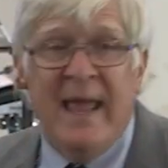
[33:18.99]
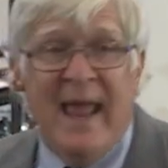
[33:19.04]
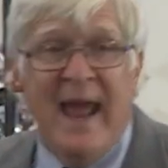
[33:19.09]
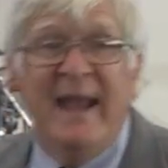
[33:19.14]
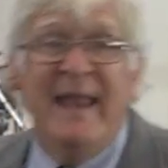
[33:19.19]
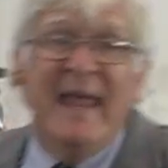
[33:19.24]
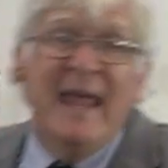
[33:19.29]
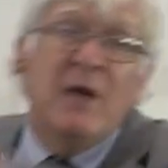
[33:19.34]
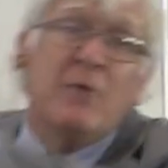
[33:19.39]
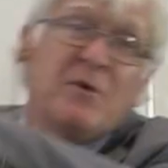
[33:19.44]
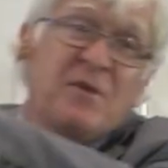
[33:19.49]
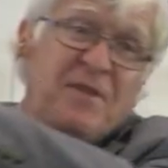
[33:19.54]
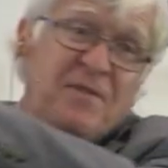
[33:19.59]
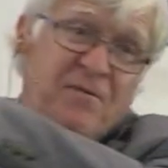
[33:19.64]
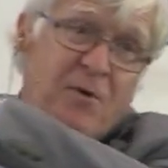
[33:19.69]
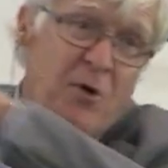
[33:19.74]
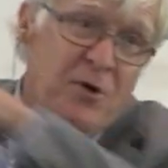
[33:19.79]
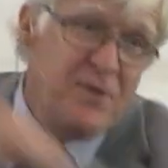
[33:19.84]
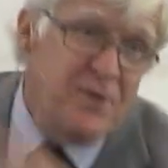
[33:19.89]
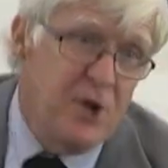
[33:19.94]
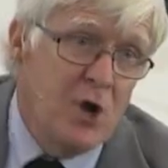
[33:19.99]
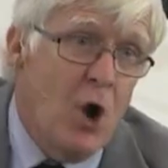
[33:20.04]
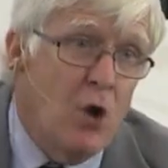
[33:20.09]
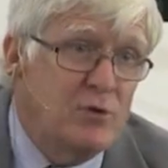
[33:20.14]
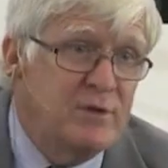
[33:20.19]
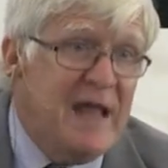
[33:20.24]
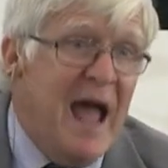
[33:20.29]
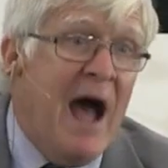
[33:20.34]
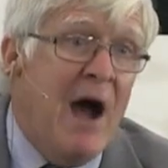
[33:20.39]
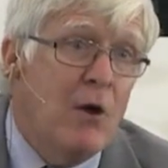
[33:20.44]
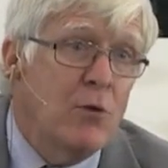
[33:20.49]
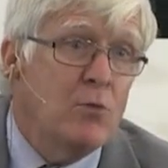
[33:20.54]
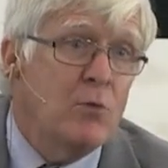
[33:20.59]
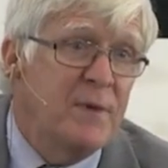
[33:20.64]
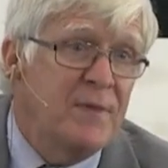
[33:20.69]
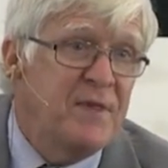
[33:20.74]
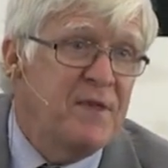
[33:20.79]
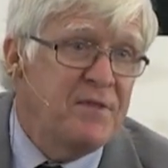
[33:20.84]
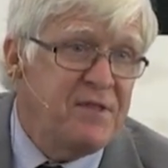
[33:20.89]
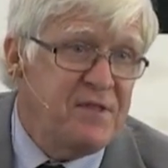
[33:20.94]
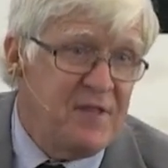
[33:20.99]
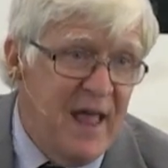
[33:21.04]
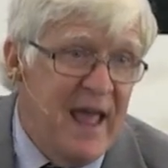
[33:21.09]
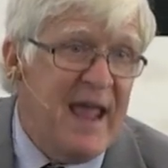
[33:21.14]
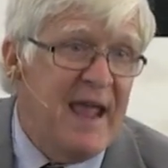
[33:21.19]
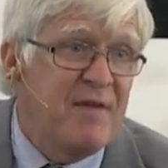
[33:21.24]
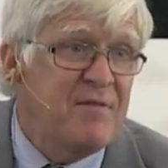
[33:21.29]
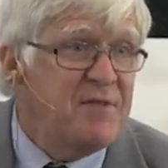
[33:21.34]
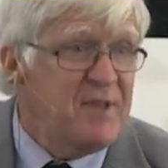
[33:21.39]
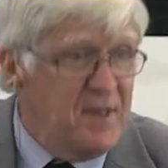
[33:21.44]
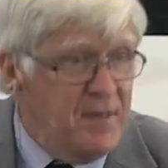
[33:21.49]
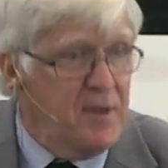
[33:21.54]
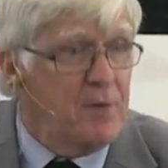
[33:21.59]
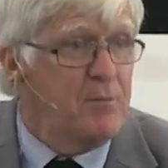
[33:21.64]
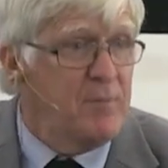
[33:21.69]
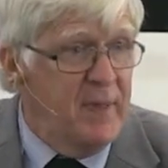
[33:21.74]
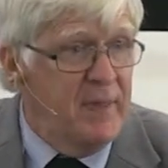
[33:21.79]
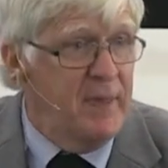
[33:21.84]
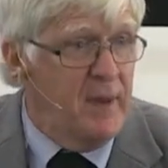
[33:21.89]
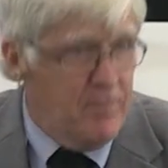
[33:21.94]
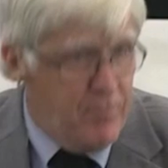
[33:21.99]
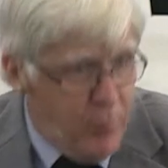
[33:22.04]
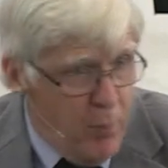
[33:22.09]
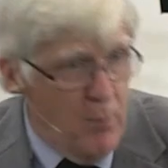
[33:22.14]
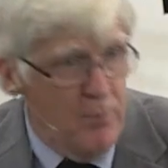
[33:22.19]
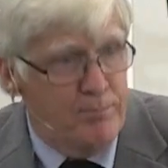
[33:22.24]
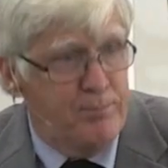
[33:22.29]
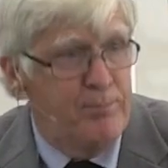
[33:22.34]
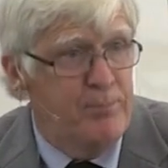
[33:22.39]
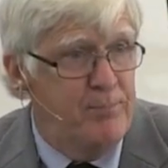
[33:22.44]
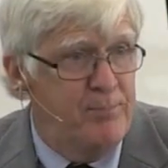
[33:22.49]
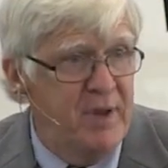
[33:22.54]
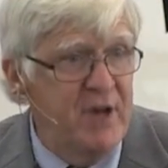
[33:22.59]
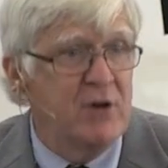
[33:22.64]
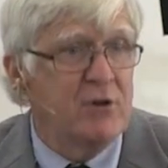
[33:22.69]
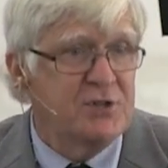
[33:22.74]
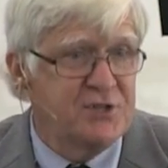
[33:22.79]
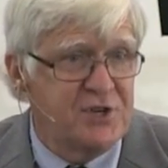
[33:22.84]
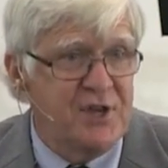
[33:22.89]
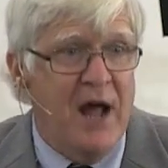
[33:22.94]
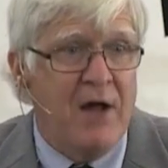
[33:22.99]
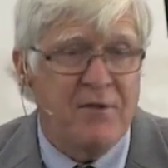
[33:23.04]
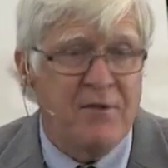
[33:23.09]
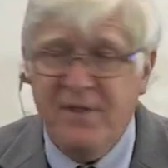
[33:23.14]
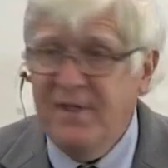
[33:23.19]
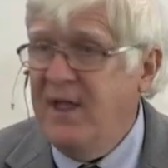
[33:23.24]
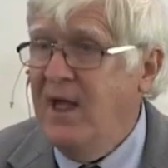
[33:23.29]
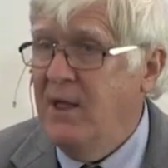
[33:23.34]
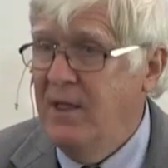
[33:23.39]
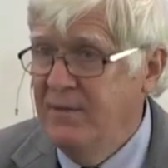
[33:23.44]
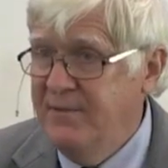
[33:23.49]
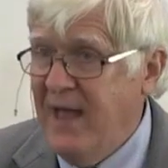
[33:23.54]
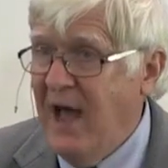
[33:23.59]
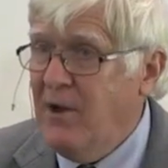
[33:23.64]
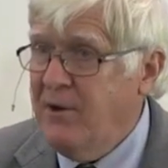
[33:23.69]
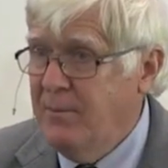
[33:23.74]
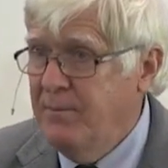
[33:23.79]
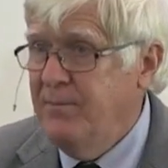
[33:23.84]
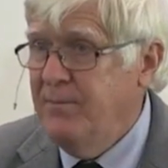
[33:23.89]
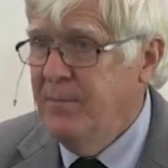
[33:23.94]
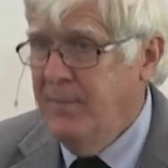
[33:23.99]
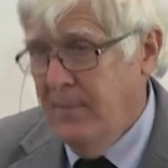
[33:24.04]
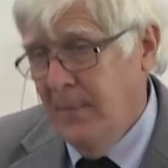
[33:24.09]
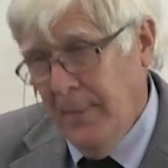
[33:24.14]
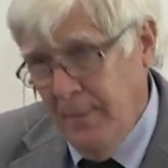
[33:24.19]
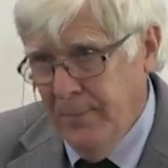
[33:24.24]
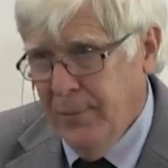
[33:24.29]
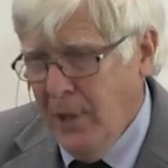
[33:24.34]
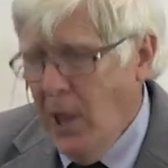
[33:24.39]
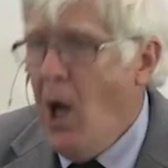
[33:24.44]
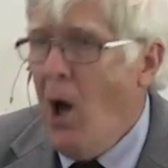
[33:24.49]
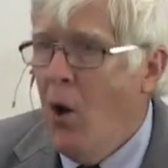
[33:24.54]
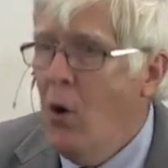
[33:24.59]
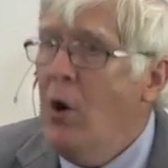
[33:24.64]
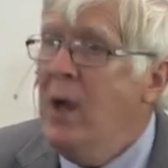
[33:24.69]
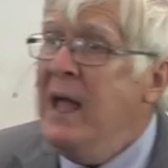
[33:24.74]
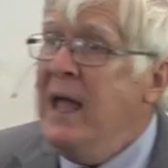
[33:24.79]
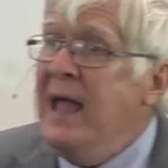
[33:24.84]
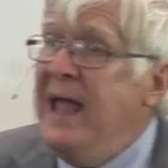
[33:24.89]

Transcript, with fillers: And he was forced to go down with the slaves in the, in the bilge down, down below